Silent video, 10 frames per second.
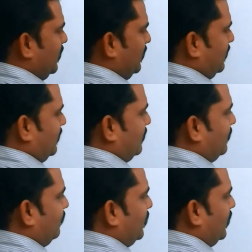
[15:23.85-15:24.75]

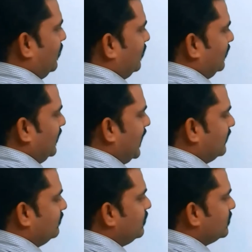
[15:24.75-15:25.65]

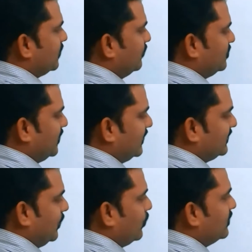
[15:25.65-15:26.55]
n summation
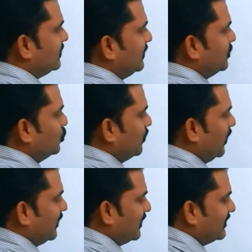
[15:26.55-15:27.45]
xi, we see the
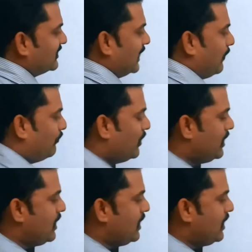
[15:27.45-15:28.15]
numerator is same,